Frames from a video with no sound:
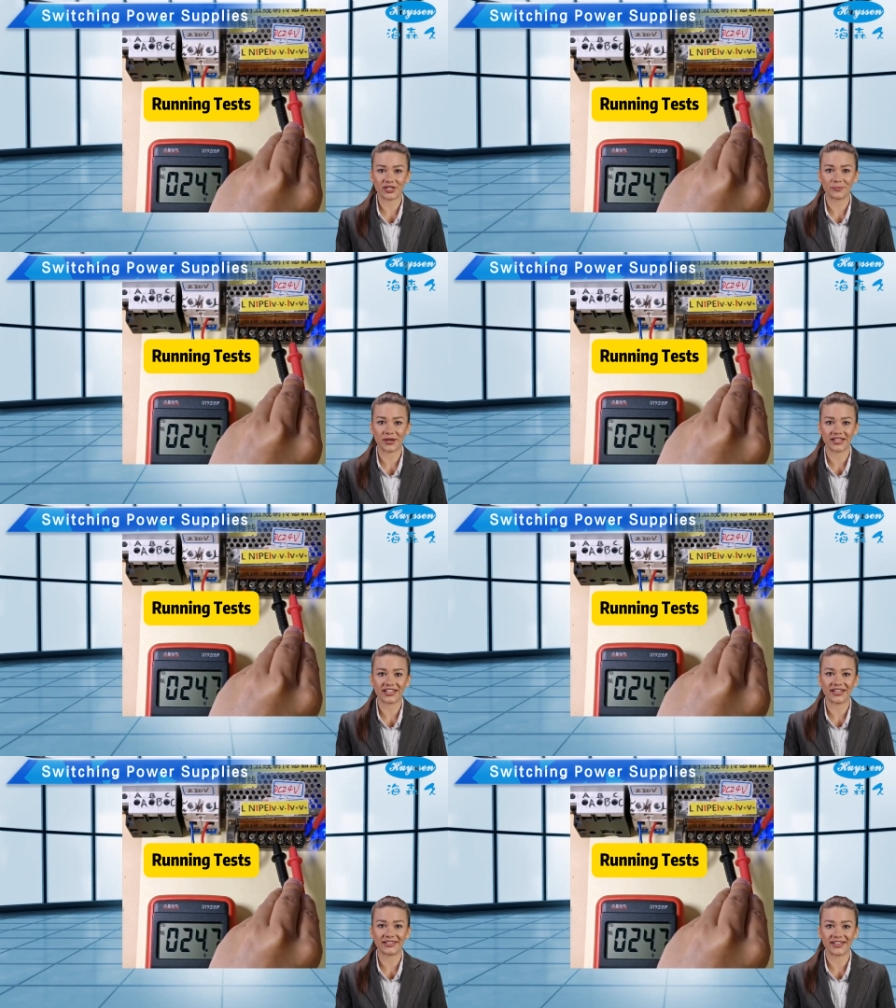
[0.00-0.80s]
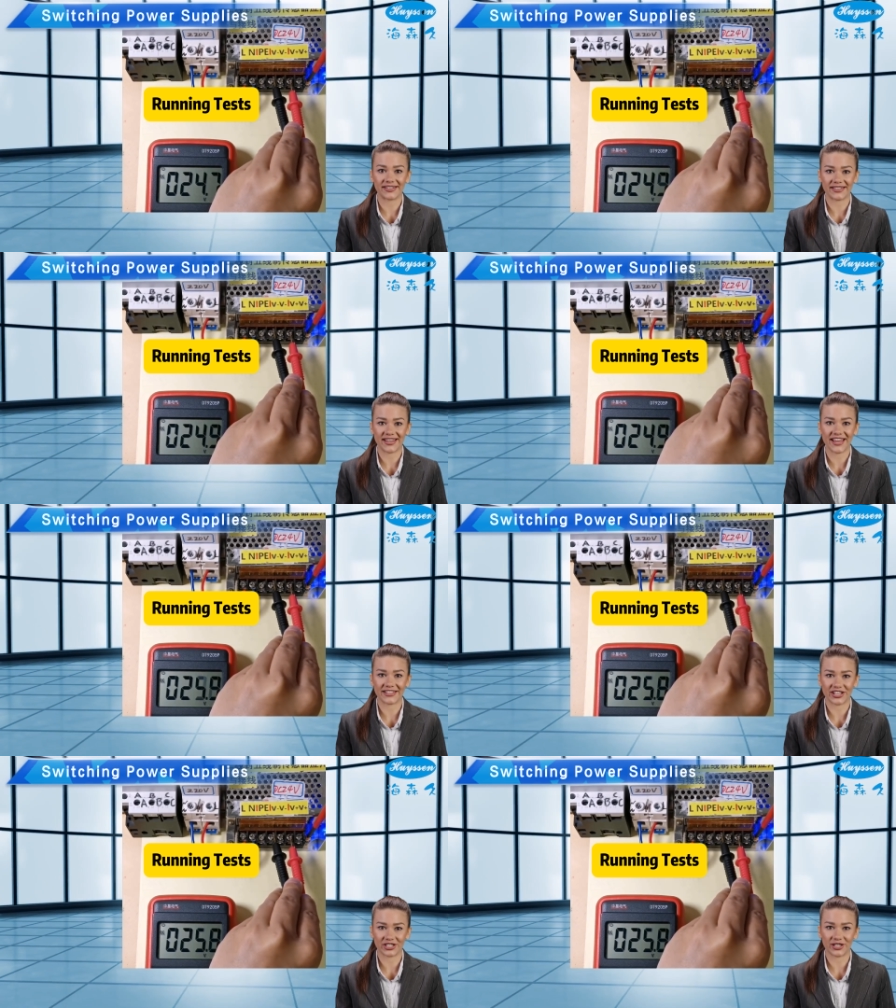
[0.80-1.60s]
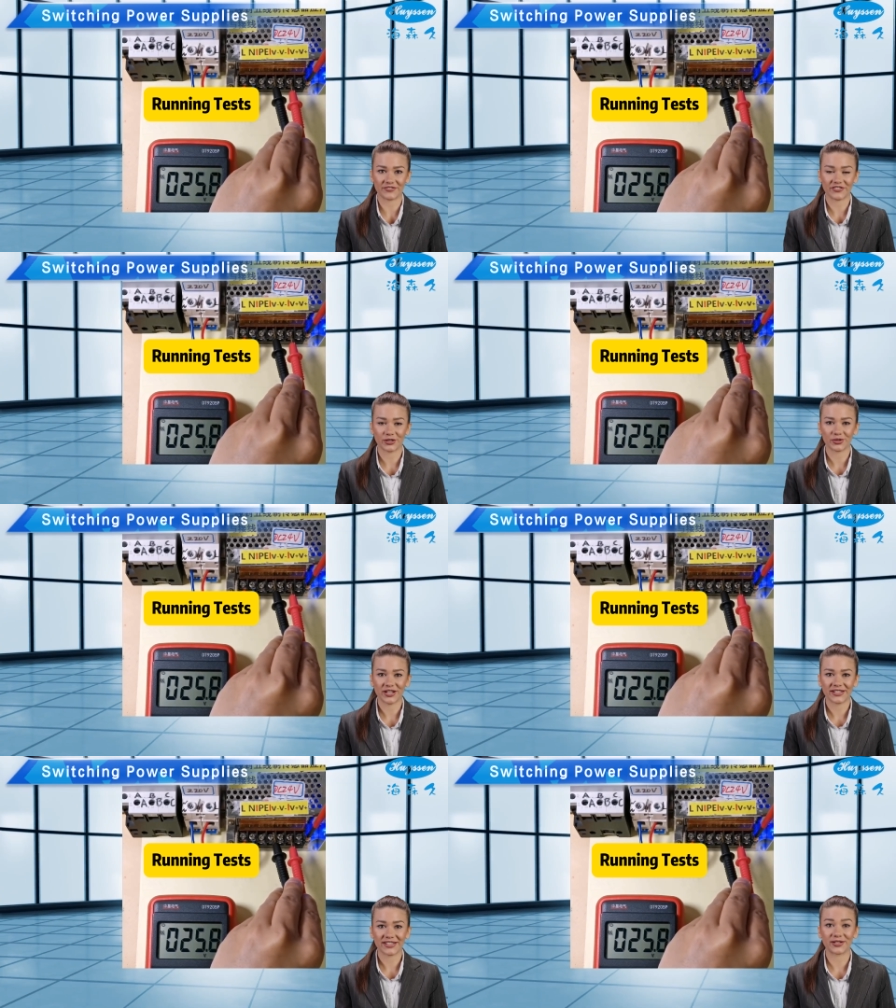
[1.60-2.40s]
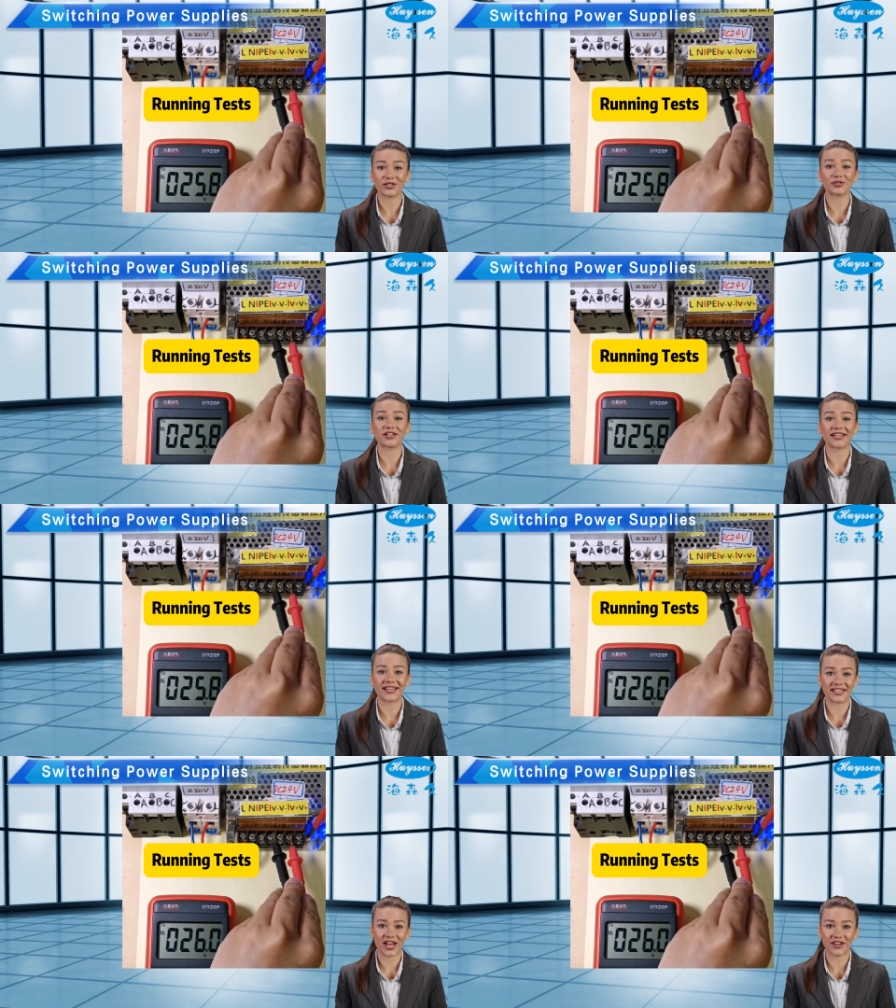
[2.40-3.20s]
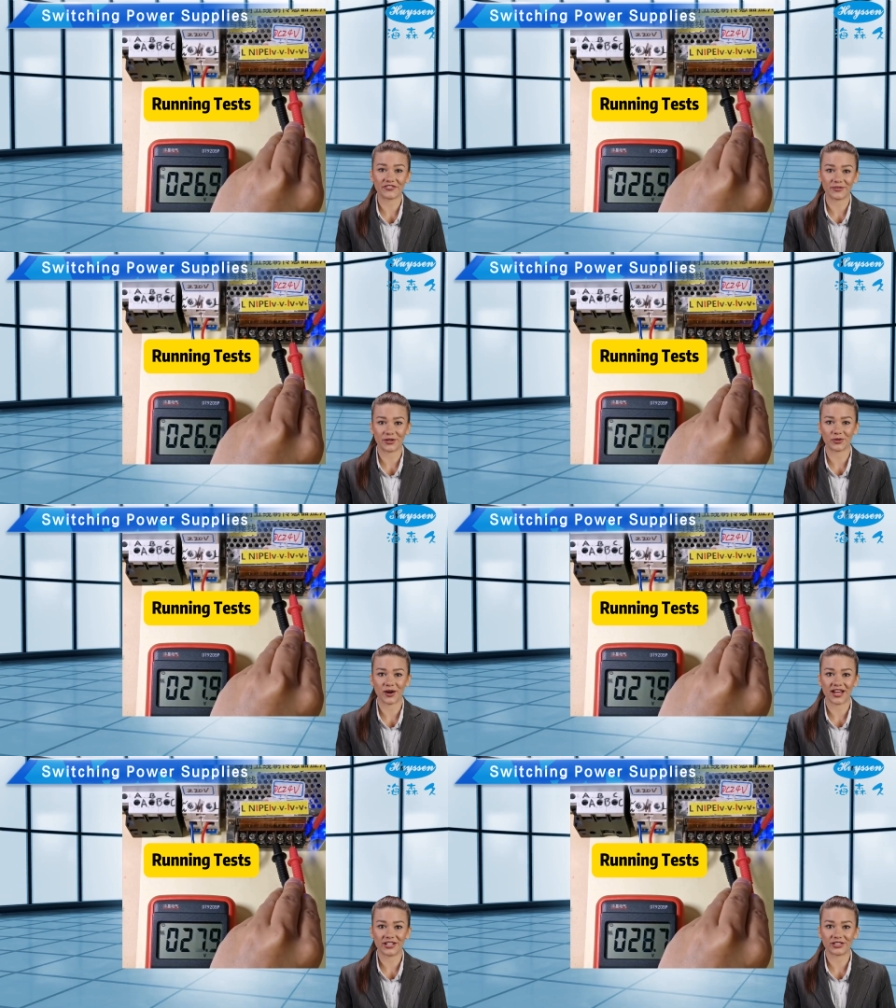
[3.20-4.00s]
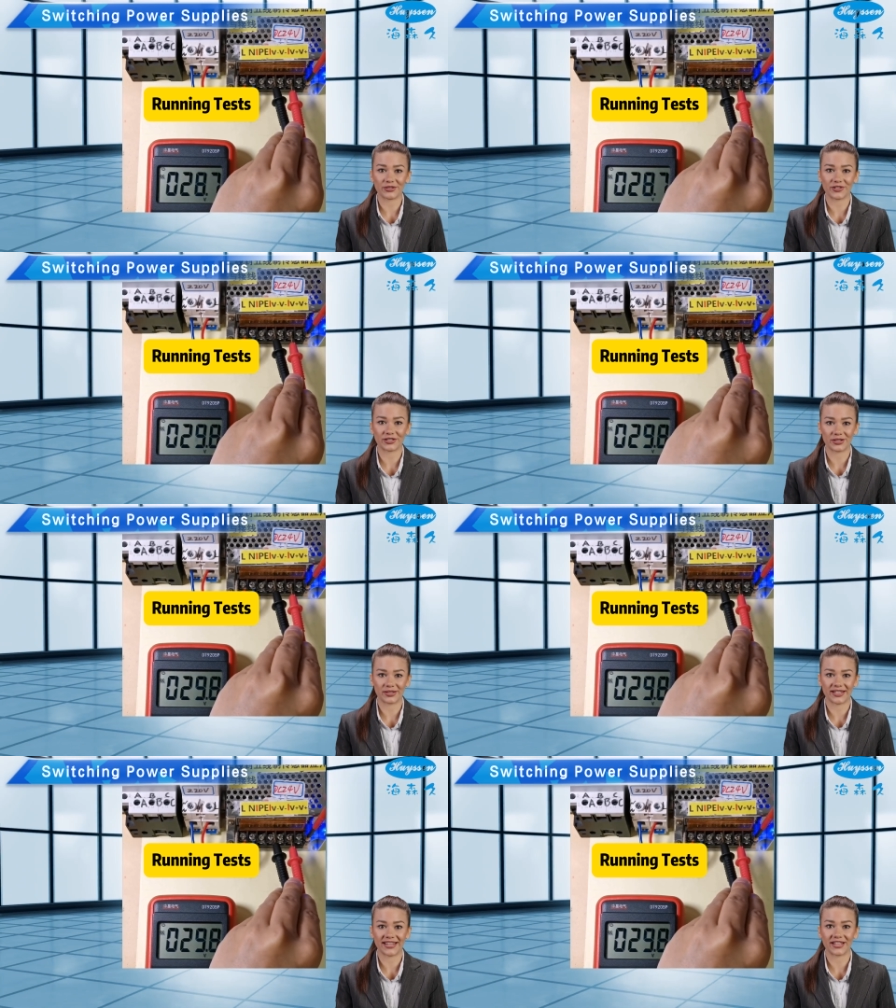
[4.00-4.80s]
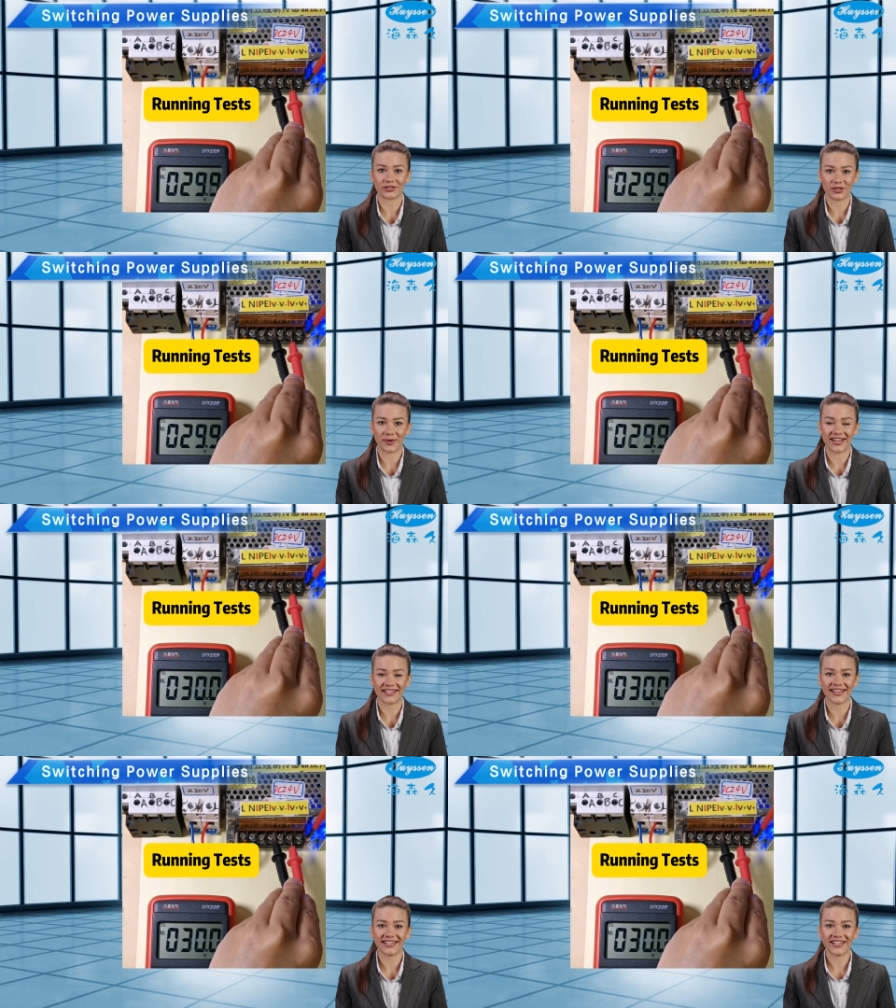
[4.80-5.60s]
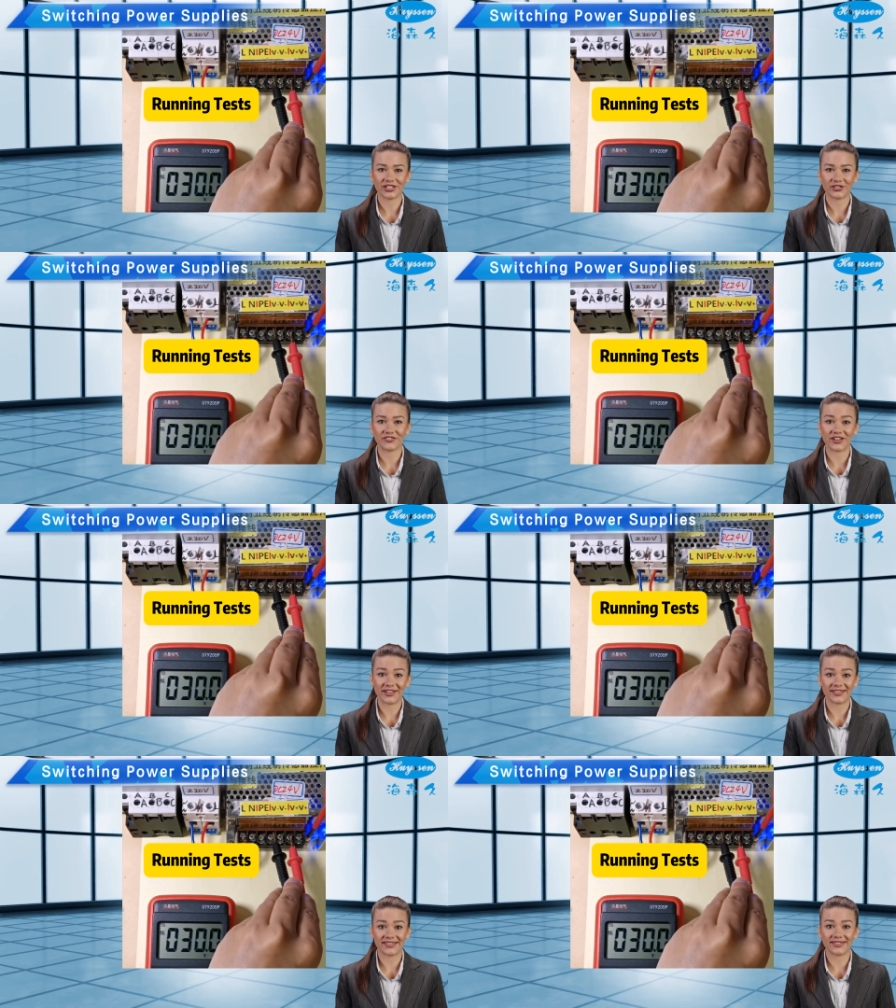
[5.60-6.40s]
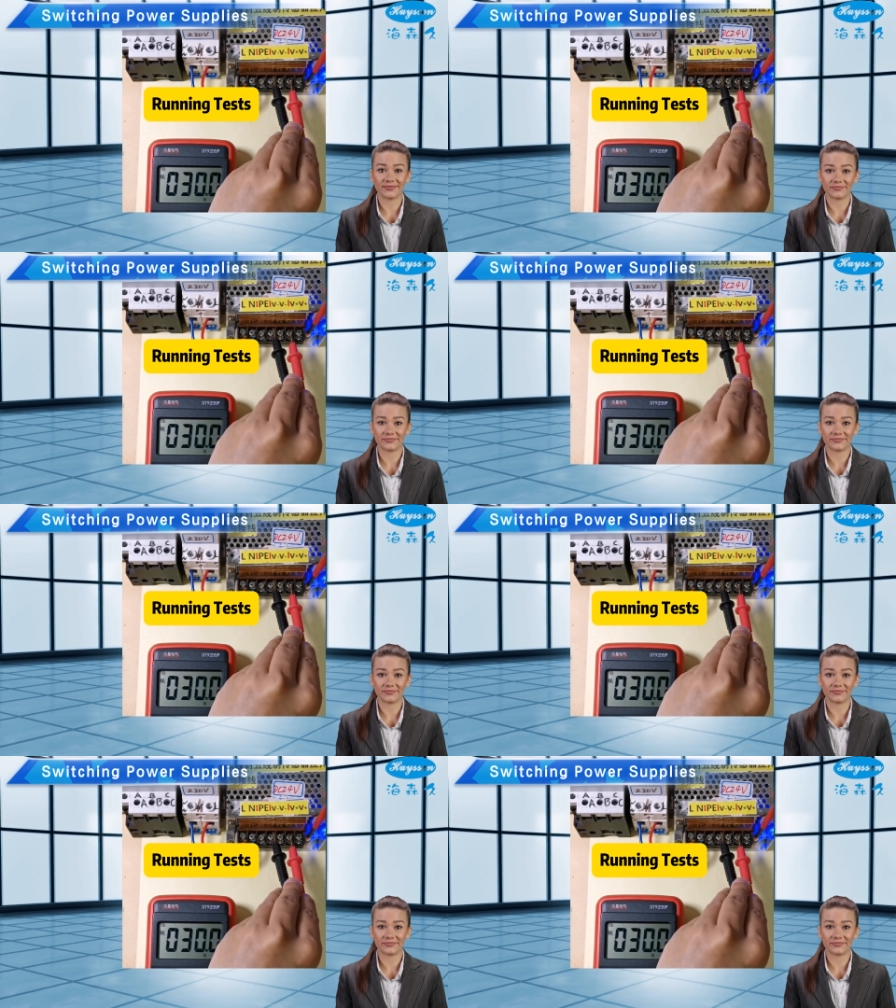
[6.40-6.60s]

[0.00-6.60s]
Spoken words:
To mitigate this, additional filtering circuitry is often required to reduce electromagnetic interference.